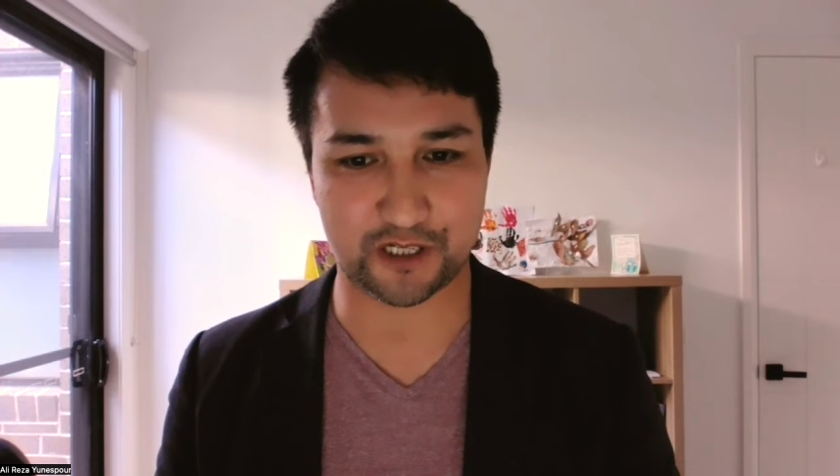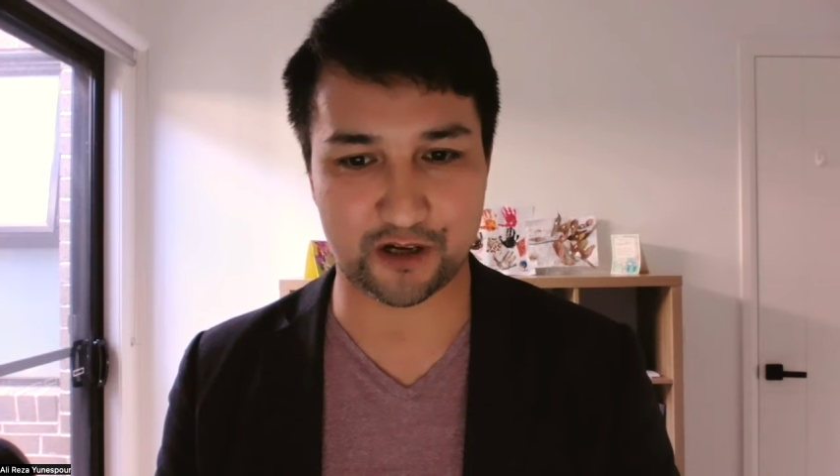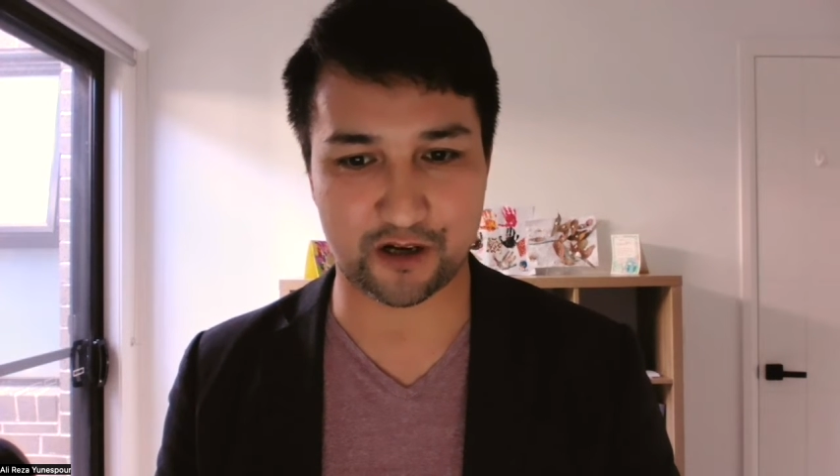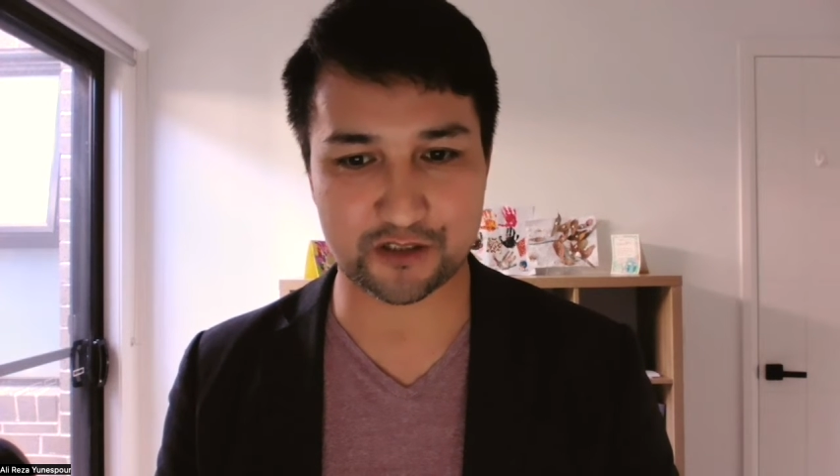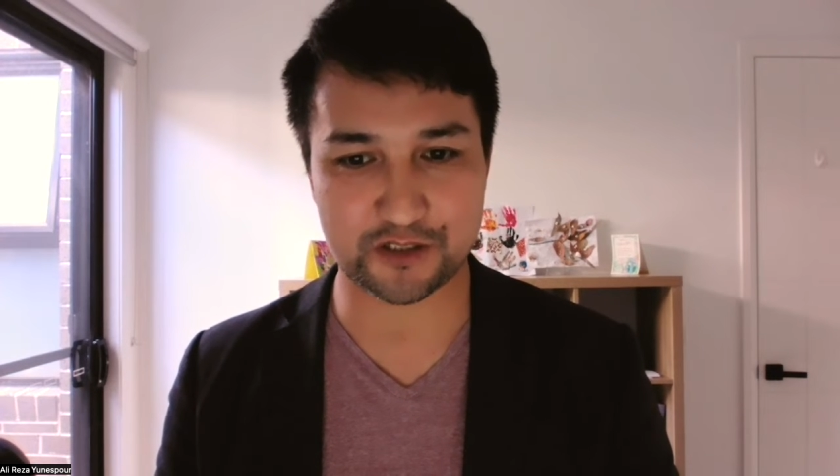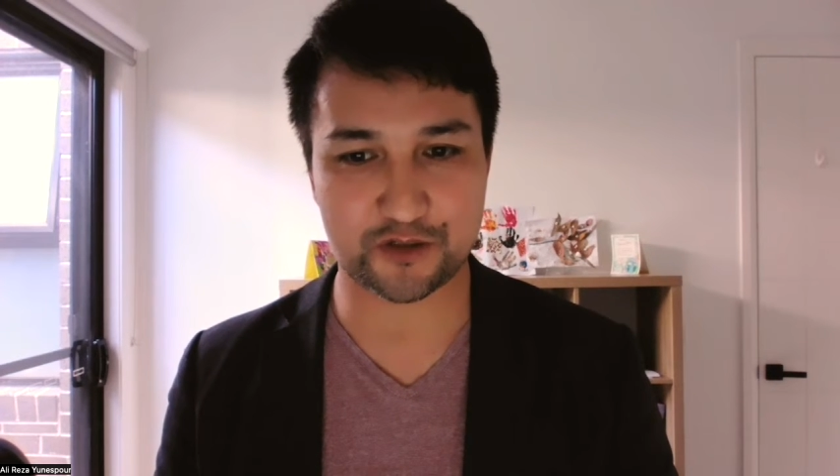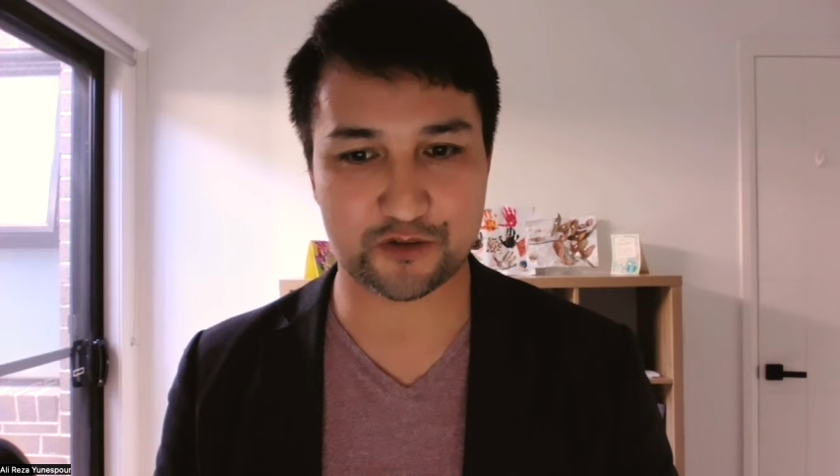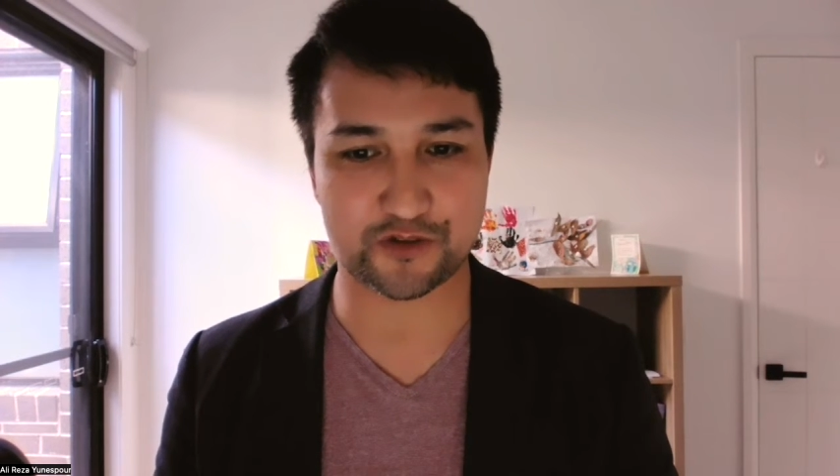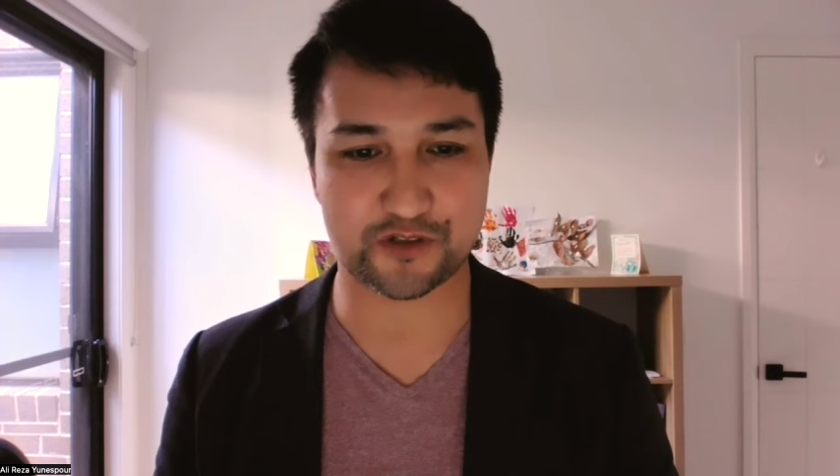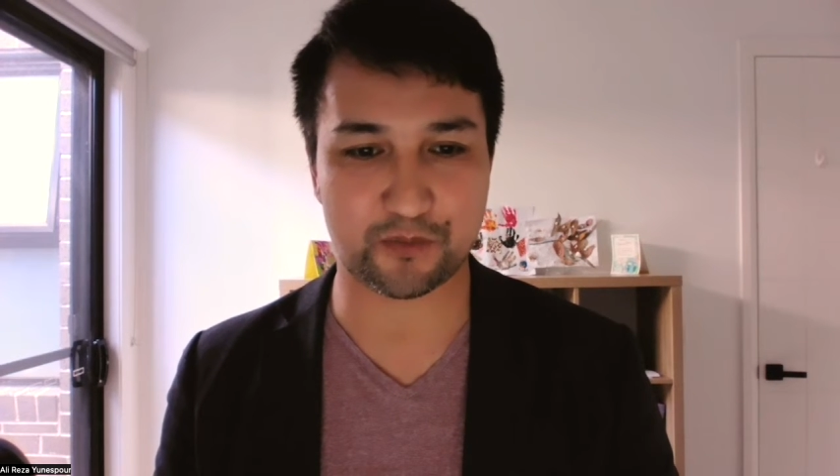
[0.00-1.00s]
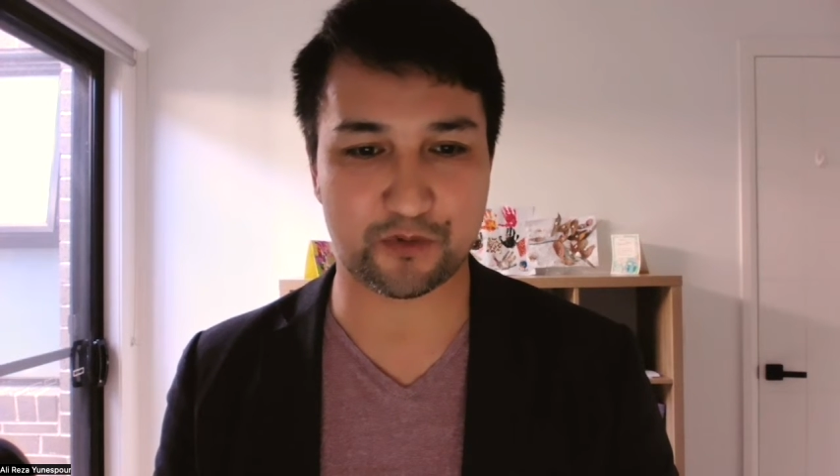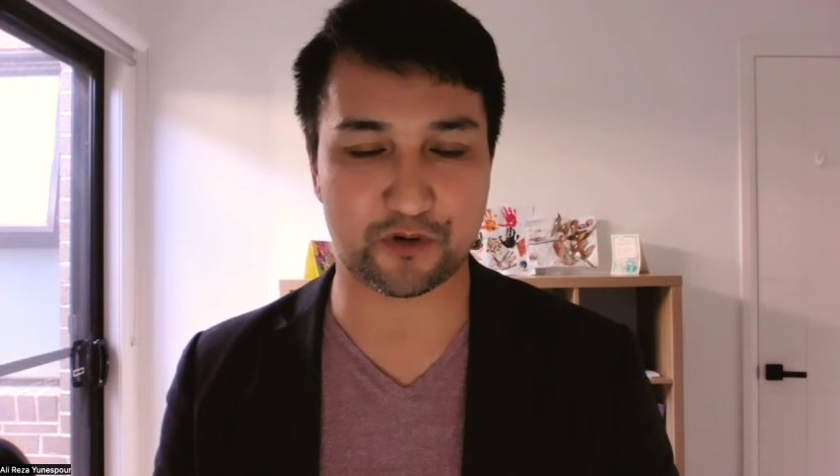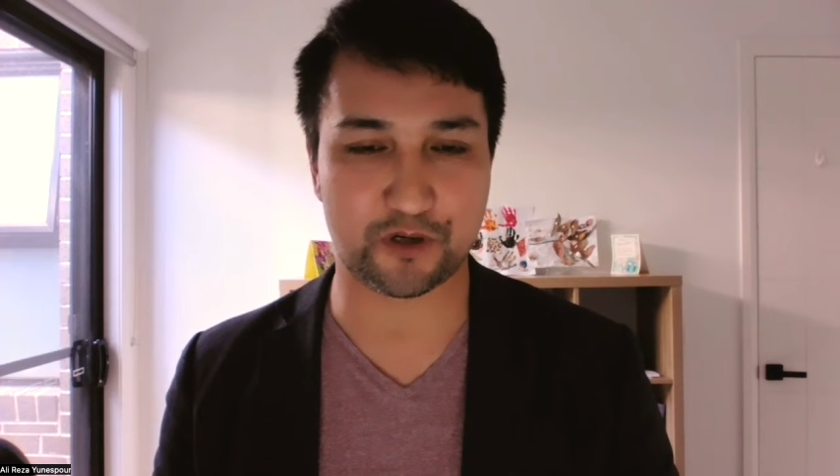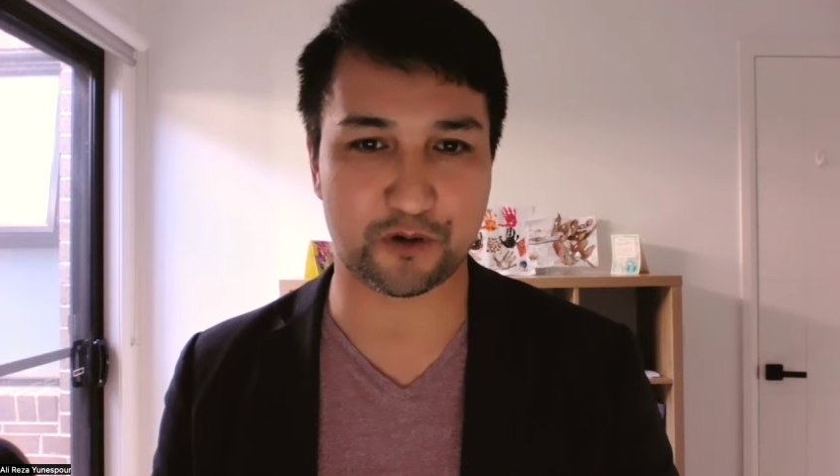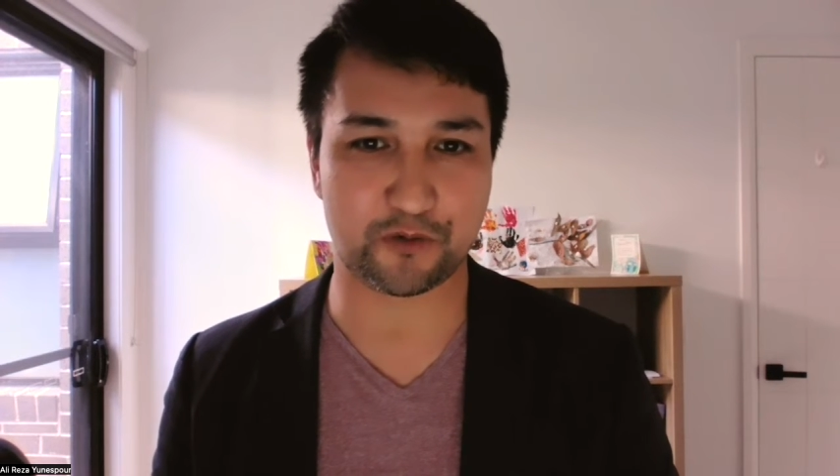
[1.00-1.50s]
and asked you to
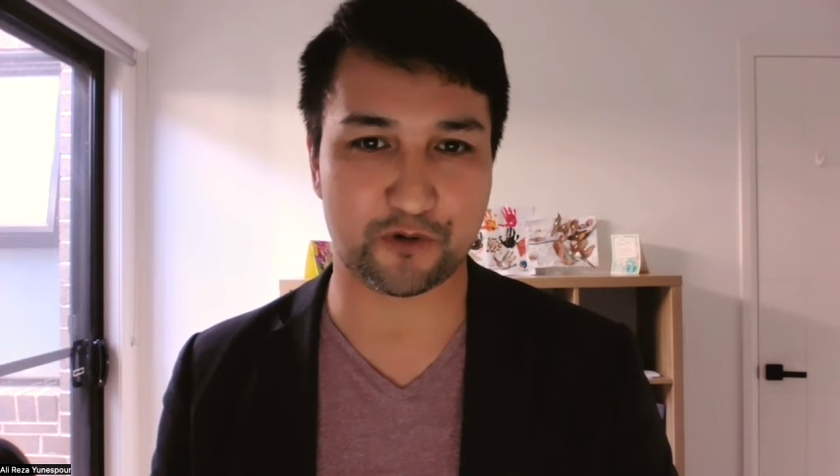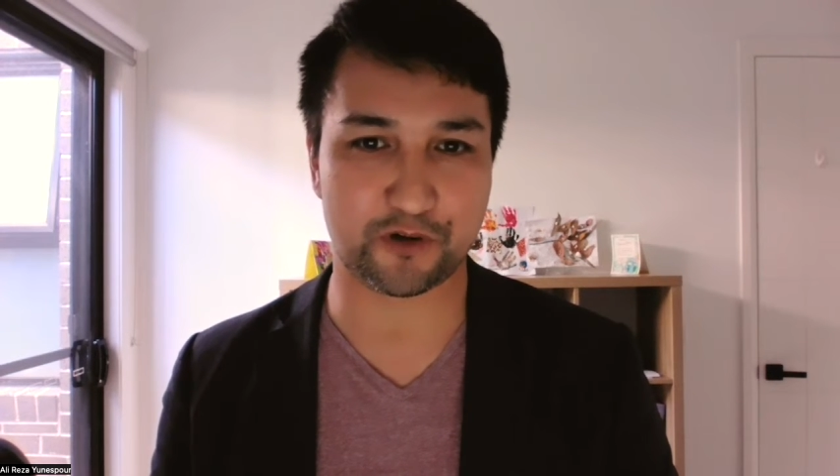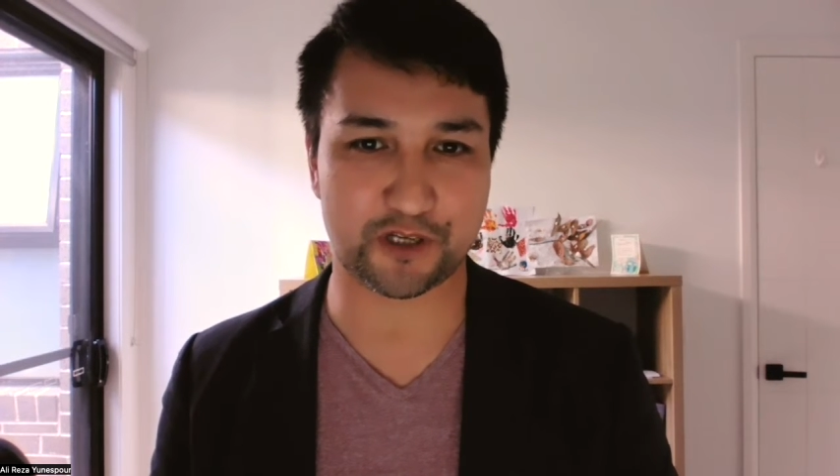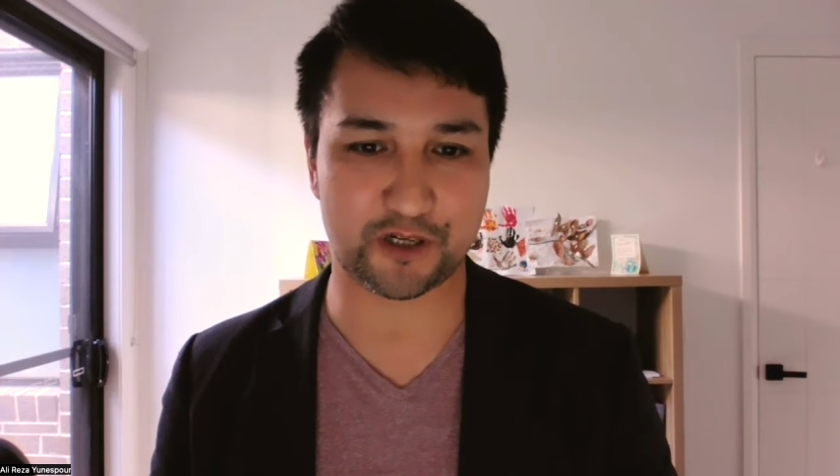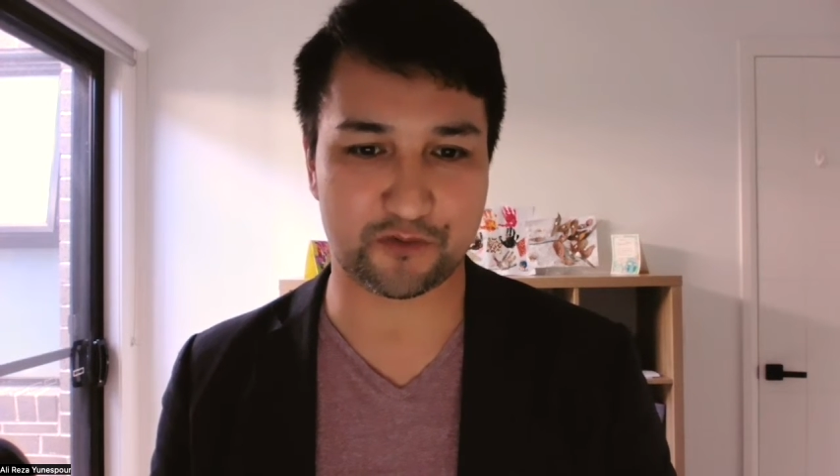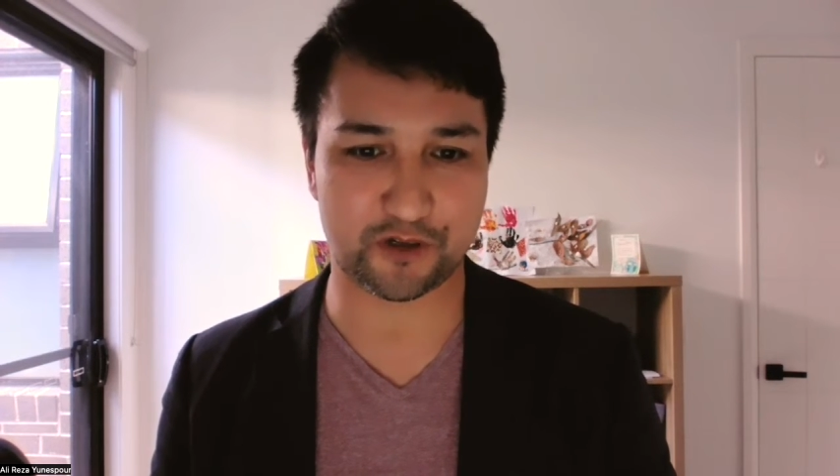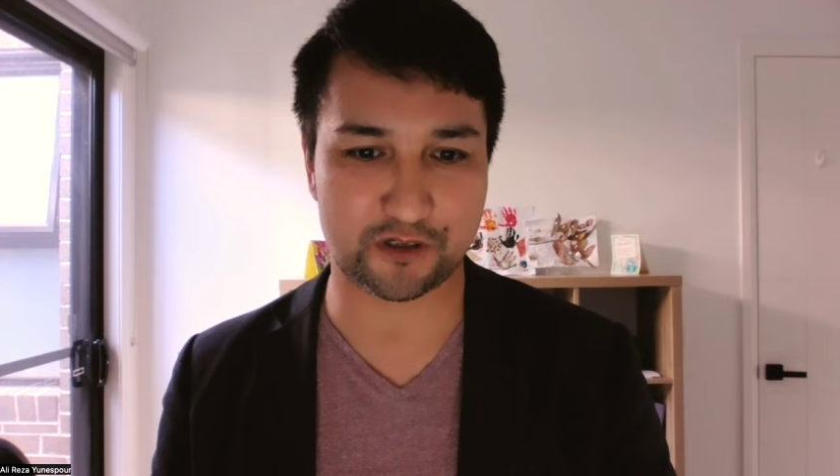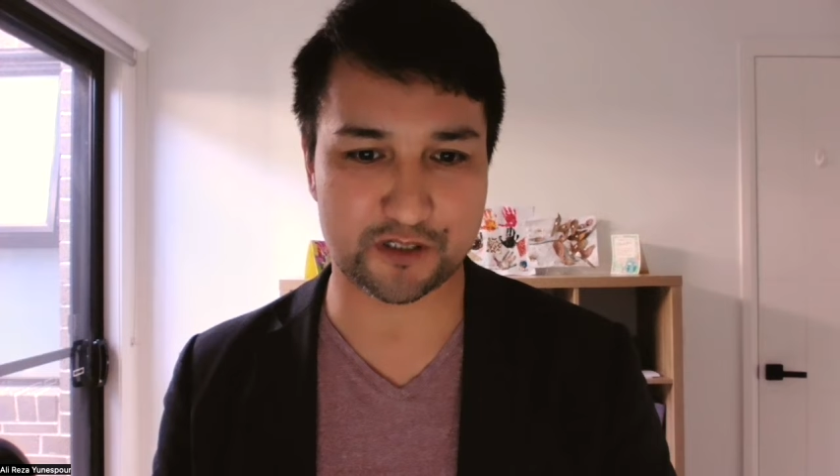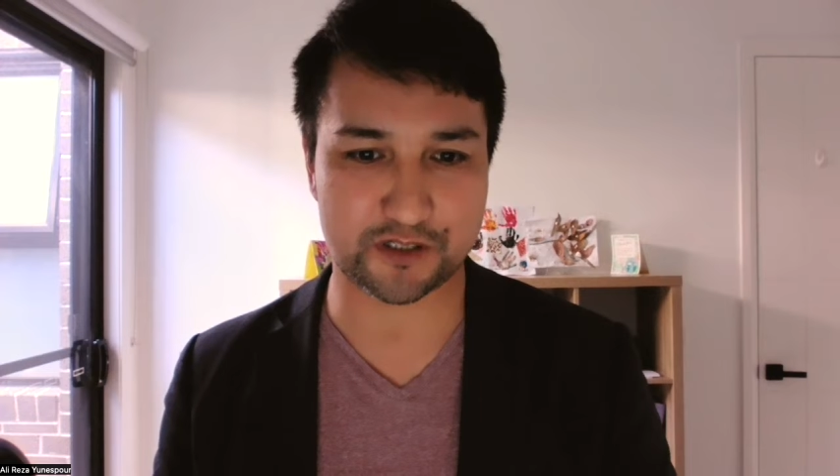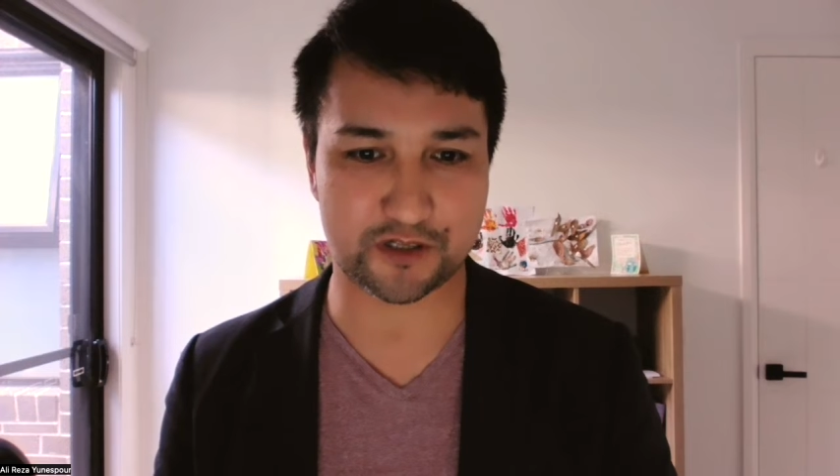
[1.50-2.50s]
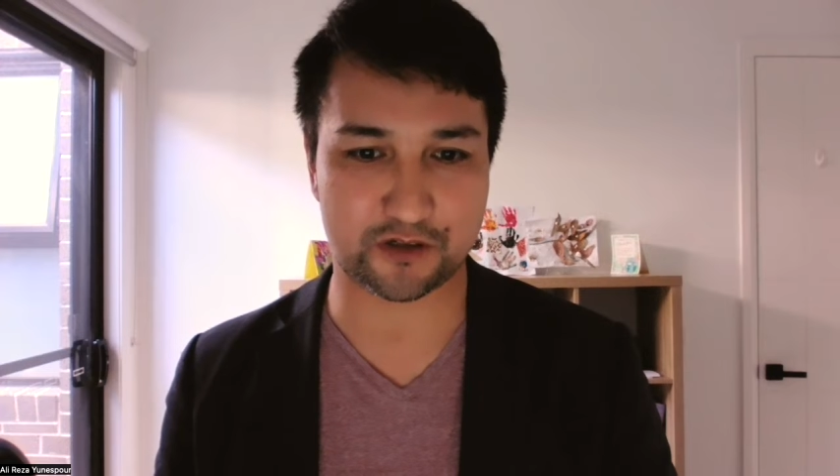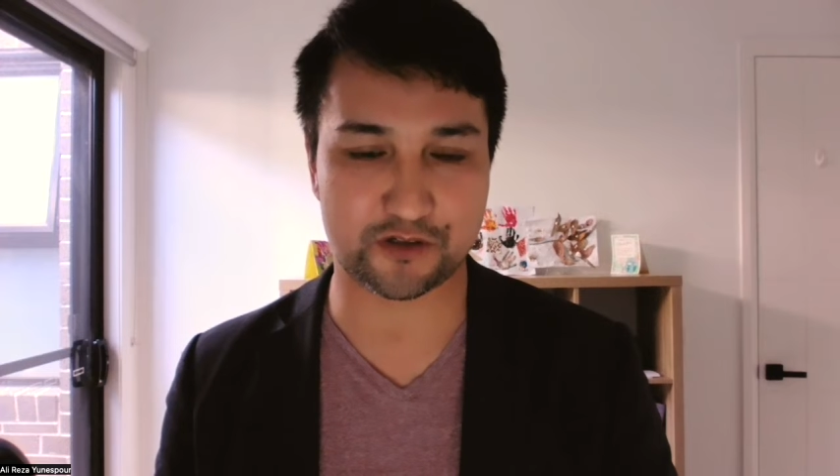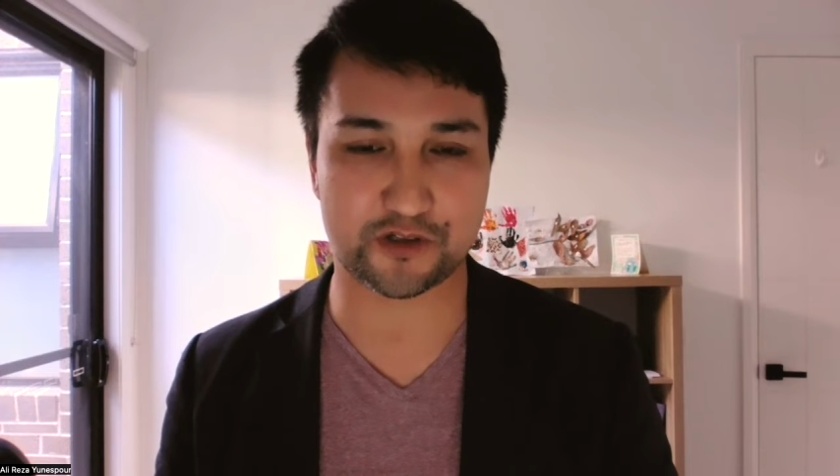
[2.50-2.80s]
support our work in Afghanistan